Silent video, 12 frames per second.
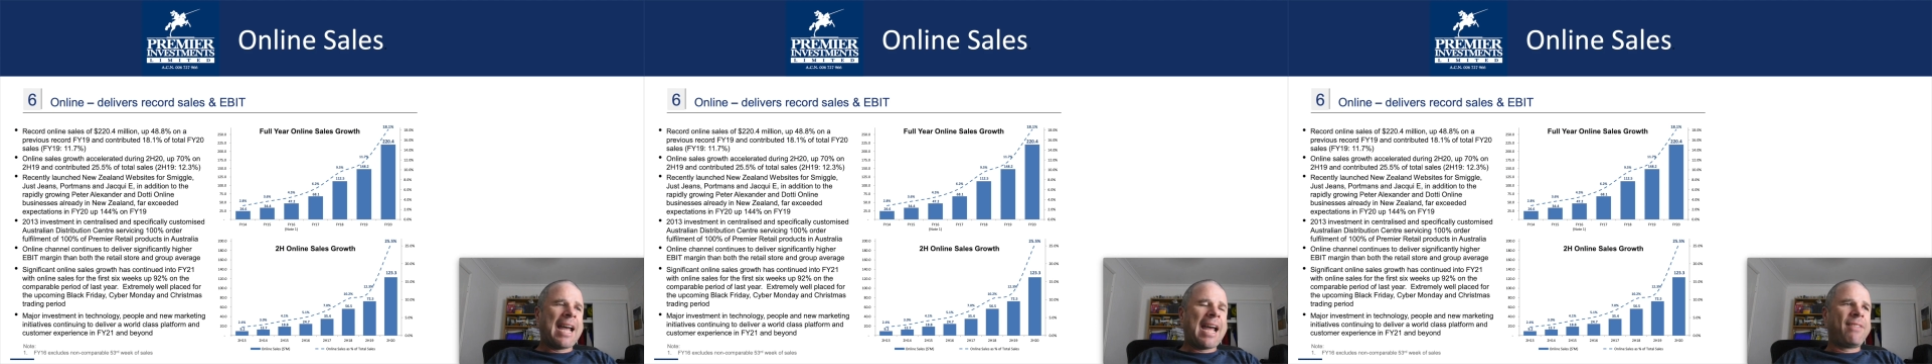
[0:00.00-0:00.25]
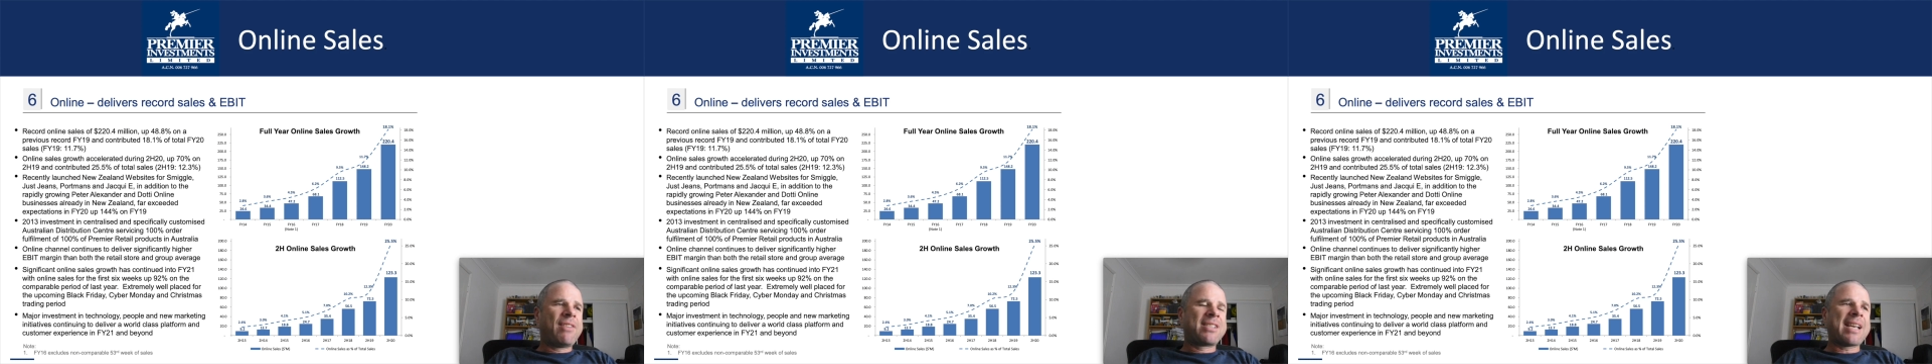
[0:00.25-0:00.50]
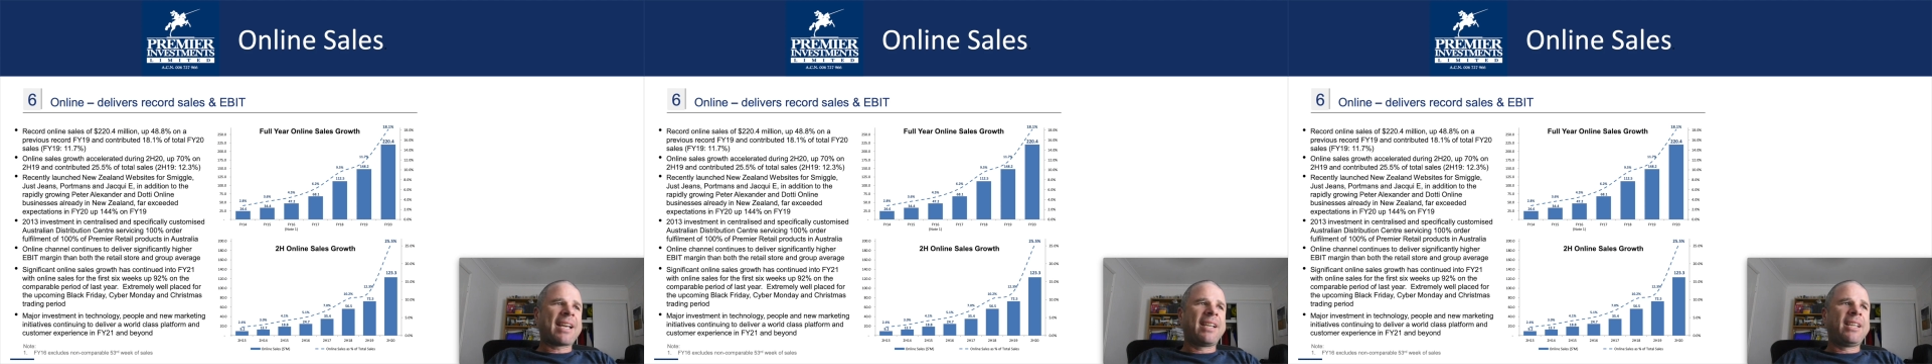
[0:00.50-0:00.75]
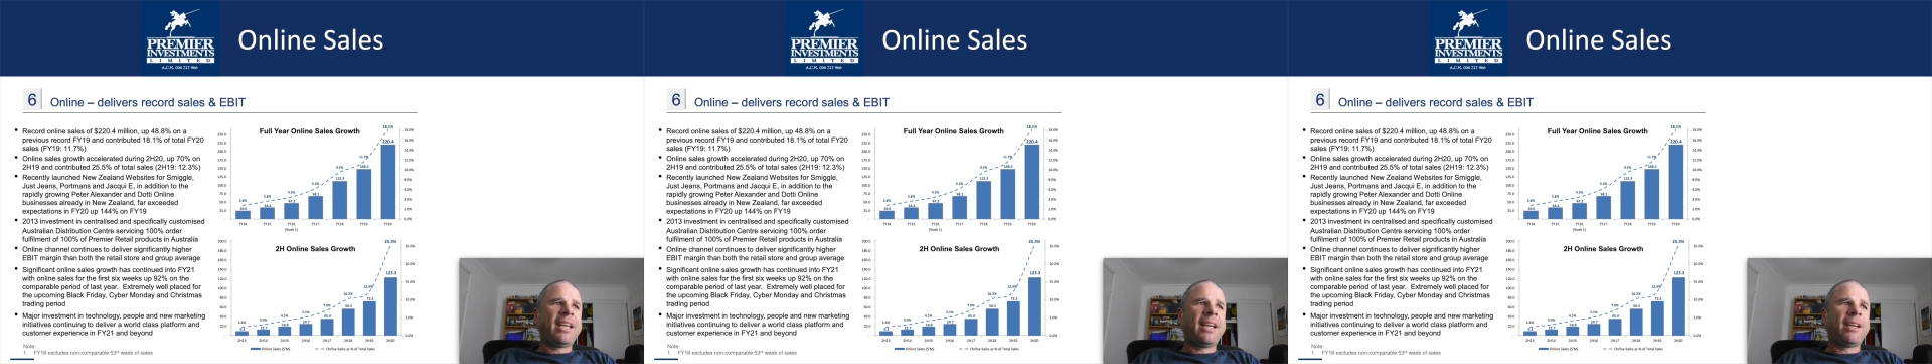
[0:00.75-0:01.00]
and the
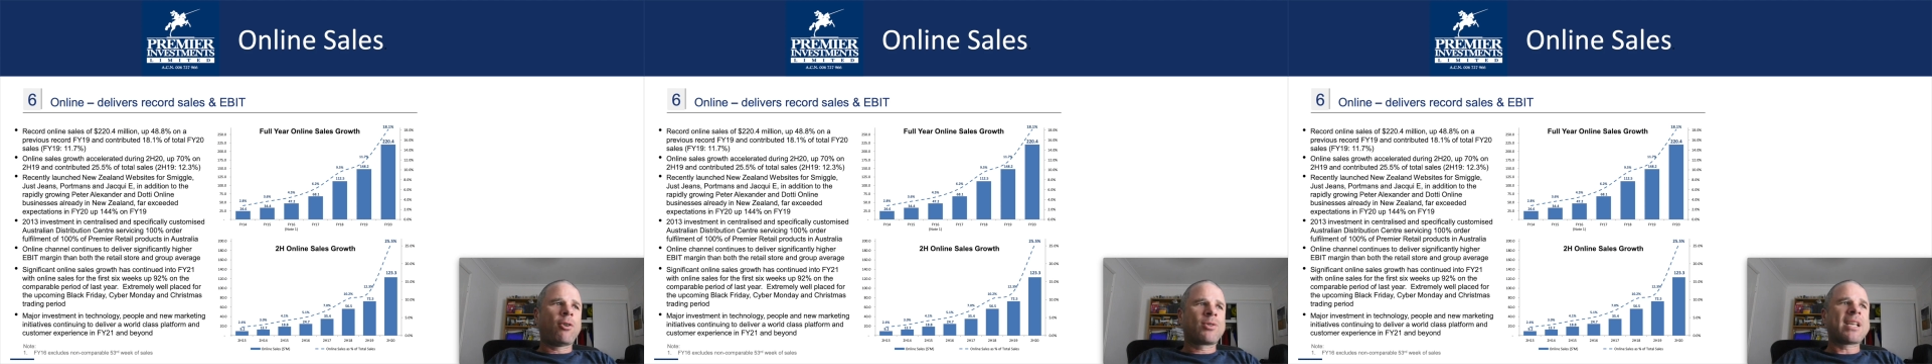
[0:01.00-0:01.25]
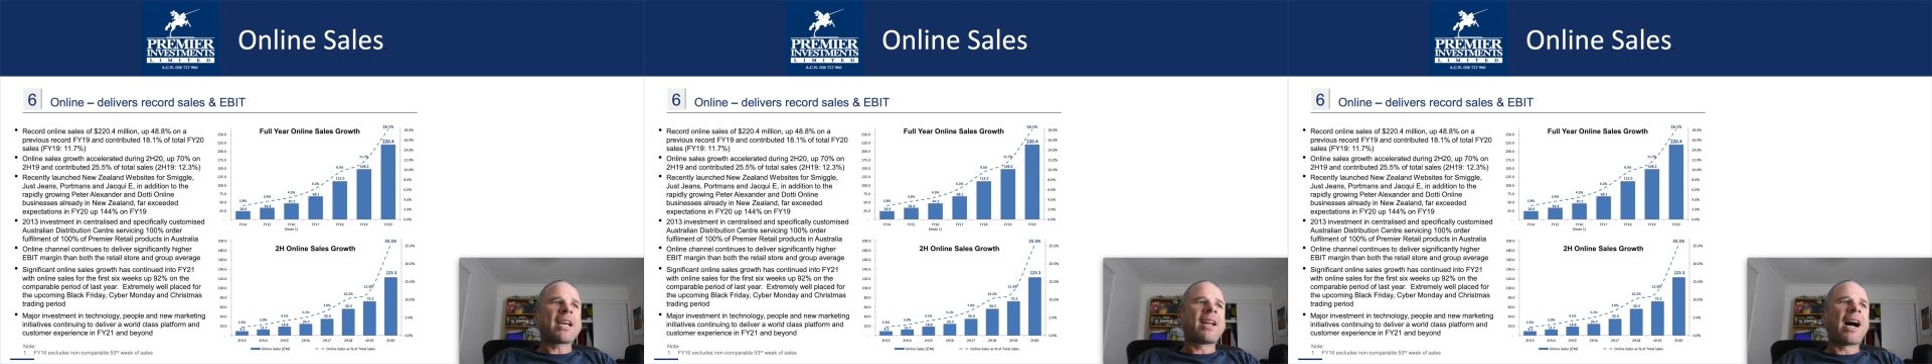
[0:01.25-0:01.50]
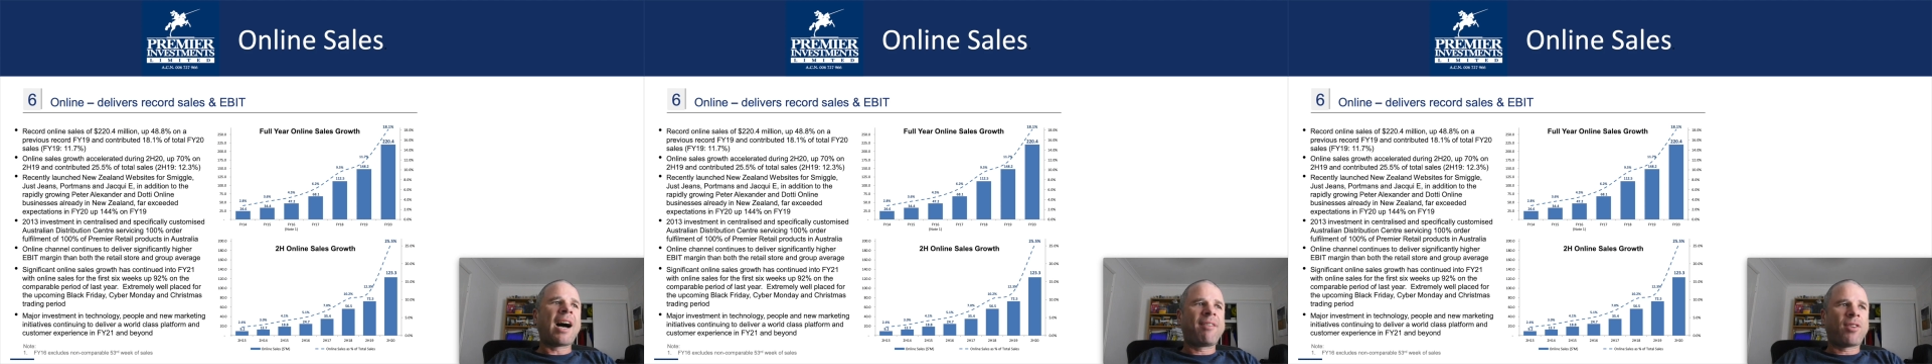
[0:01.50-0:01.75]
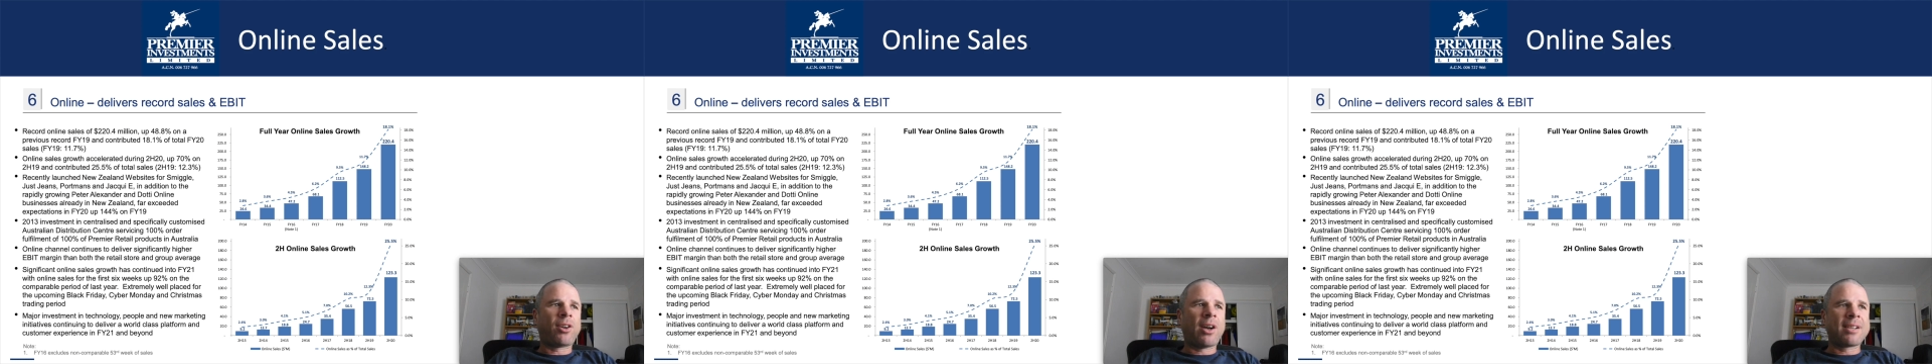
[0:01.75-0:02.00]
second year or second
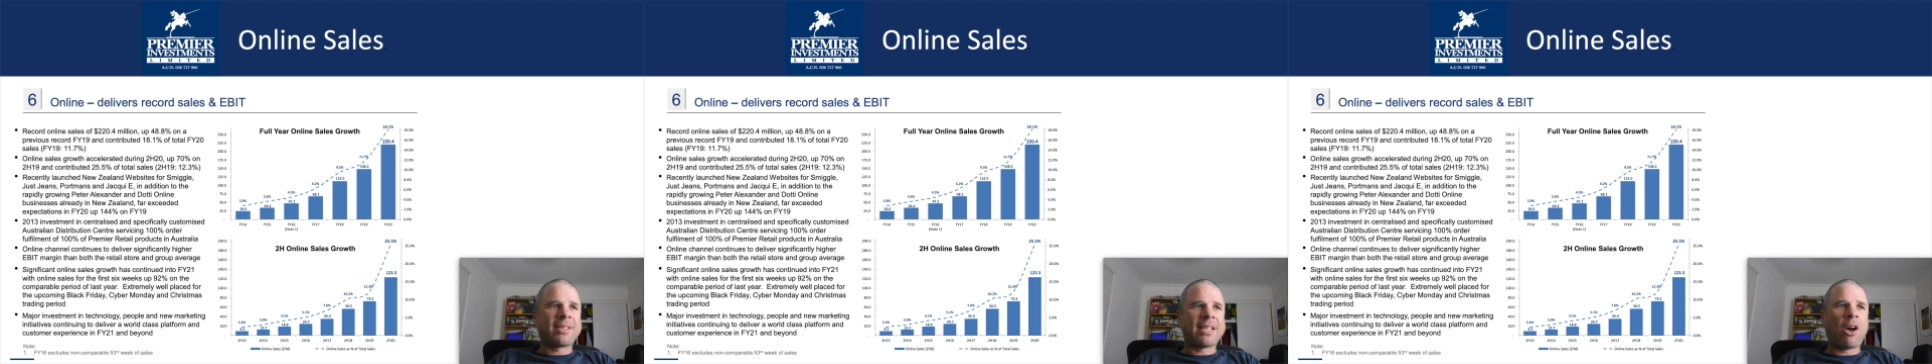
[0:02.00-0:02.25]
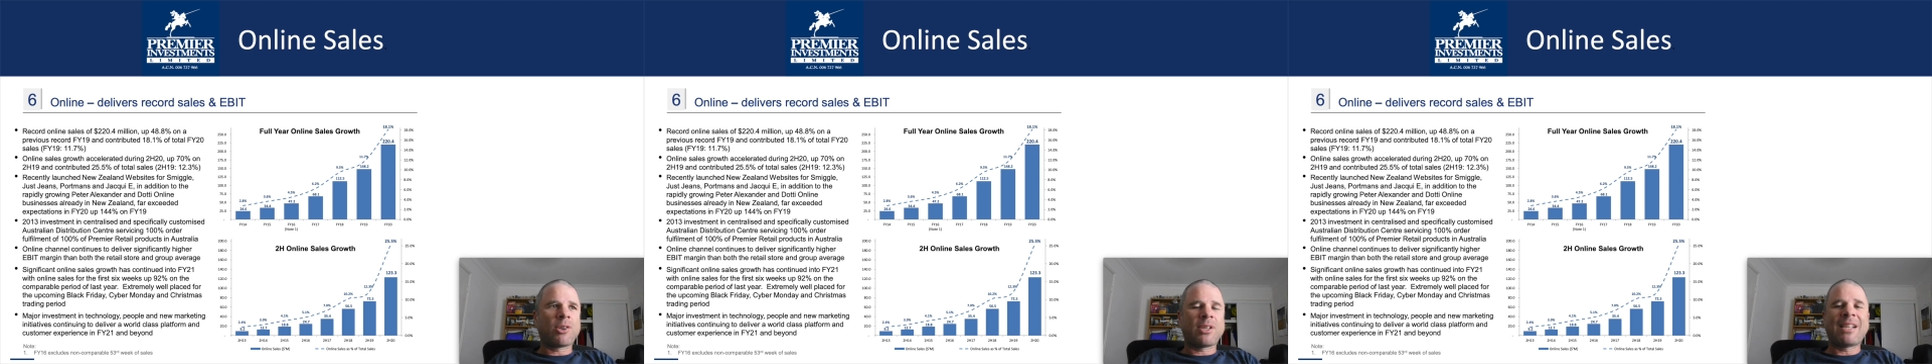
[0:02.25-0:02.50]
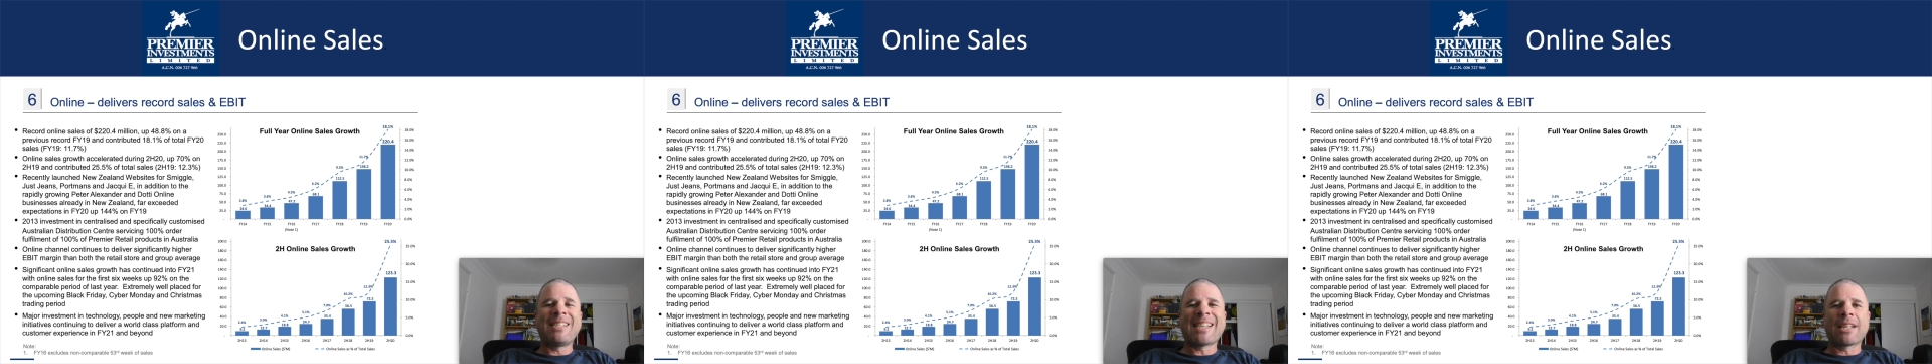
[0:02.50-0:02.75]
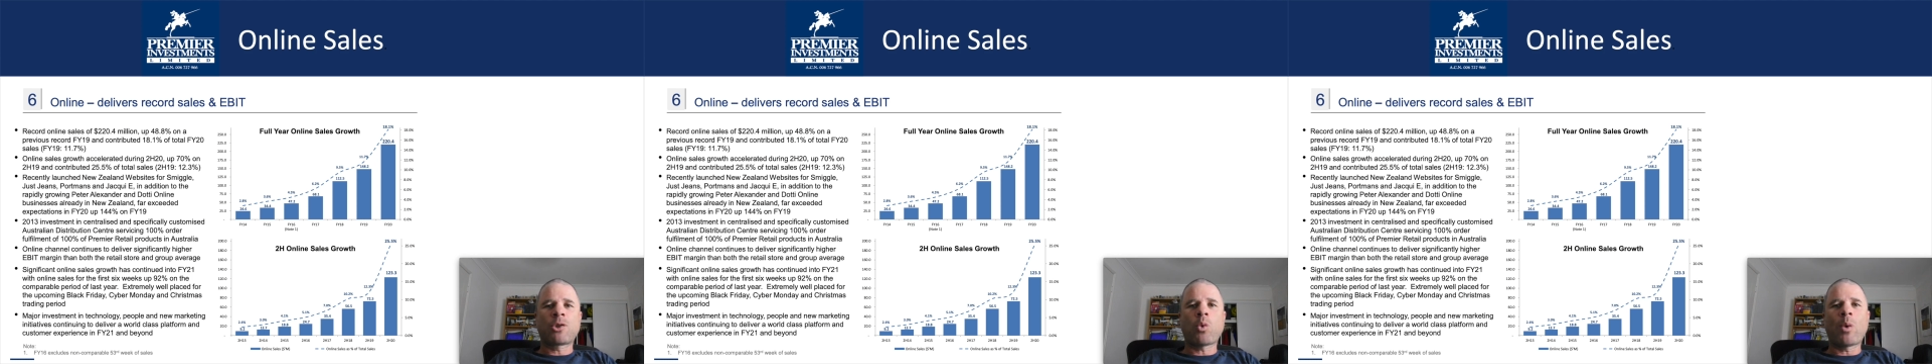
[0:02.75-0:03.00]
half online sales is at